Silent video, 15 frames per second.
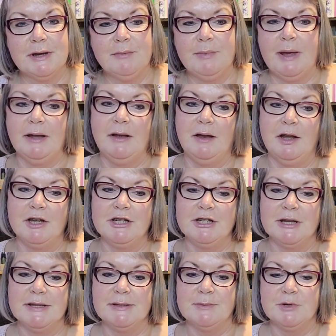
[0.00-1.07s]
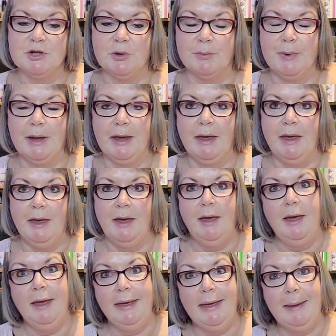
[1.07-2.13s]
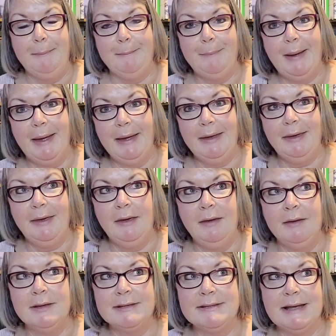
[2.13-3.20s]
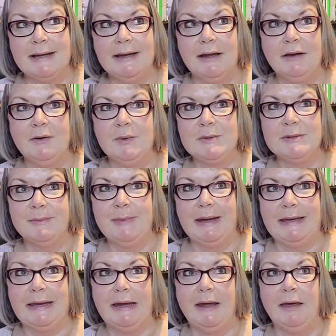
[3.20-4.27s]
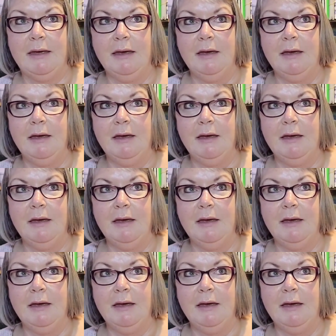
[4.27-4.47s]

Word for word: and we had lunch, did some shopping, came back, sat down to do some knitting.